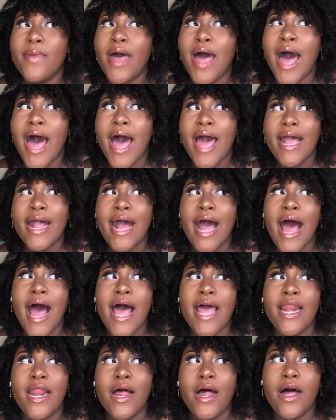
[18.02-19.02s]
I
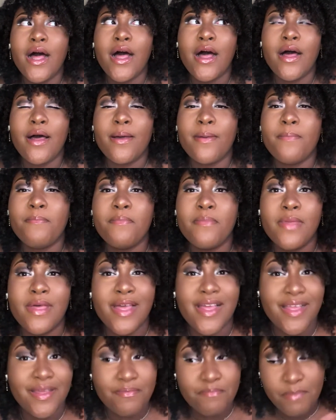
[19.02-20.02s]
got a
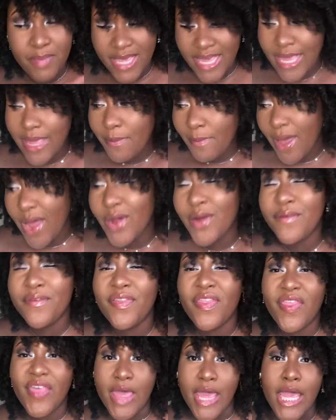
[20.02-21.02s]
big amount of
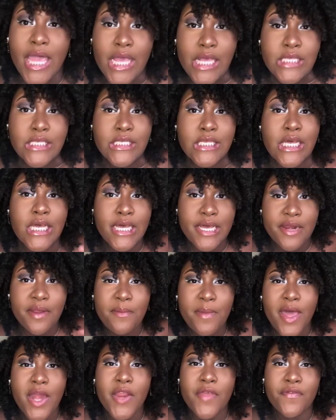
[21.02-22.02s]
things, a good
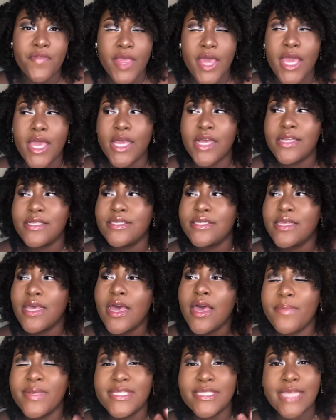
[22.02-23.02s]
amount of things.
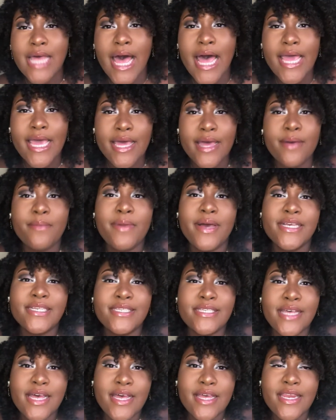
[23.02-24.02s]
Messiah, my
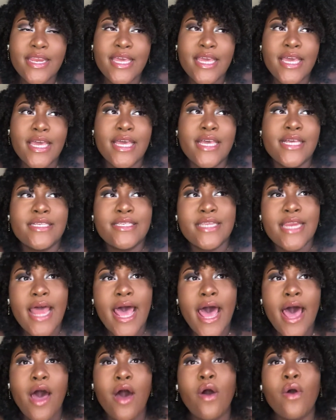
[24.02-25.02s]
son, he is
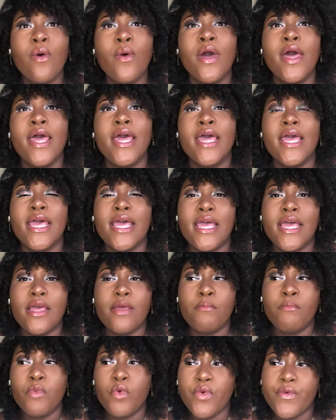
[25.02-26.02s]
now
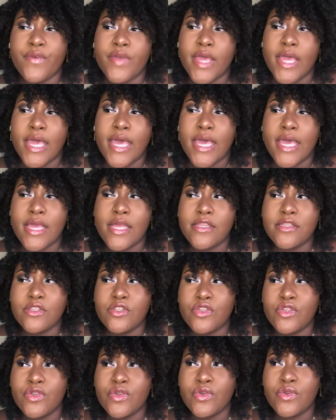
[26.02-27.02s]
moving
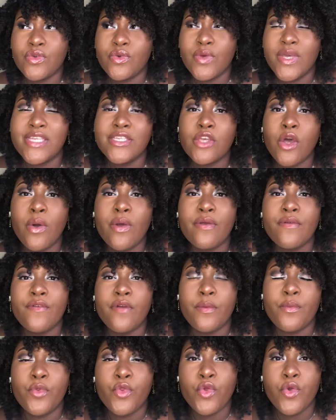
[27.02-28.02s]
into, he's going
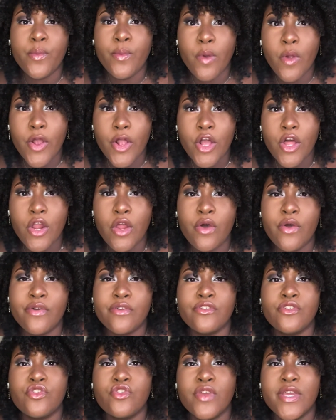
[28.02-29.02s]
from newborn
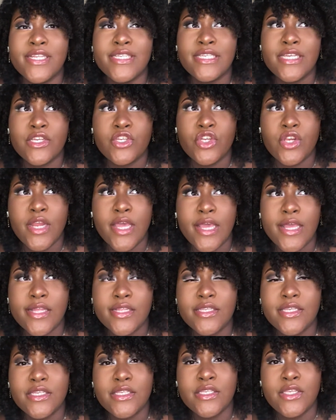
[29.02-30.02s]
clothes transitioning
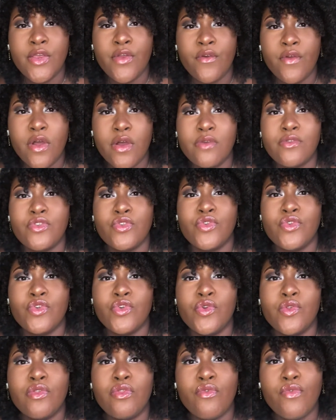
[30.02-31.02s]
into 0
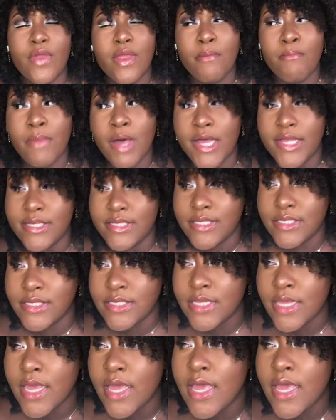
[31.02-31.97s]
to 3 months,